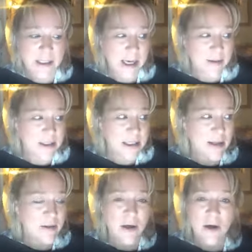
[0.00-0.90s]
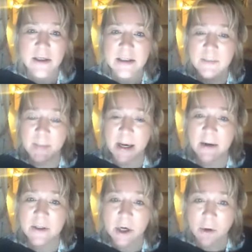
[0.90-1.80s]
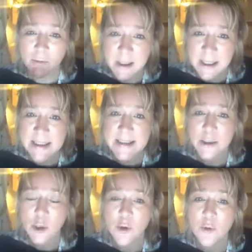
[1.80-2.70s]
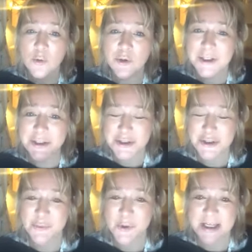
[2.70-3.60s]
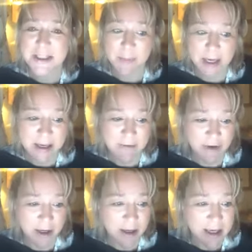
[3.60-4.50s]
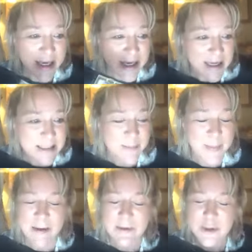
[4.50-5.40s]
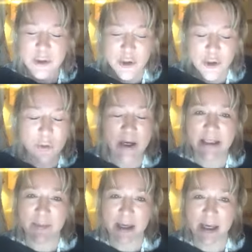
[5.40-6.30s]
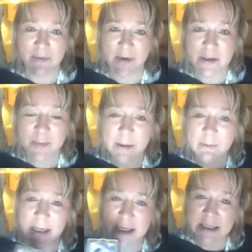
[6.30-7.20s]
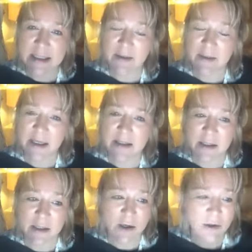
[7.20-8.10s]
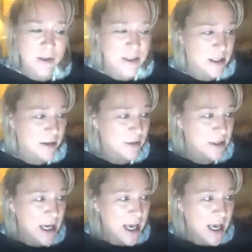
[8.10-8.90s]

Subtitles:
Okay. The Death card is about releasing old conditioned ways of behavior. It's about new ways of behavior. It's about releasing things that no longer serve us.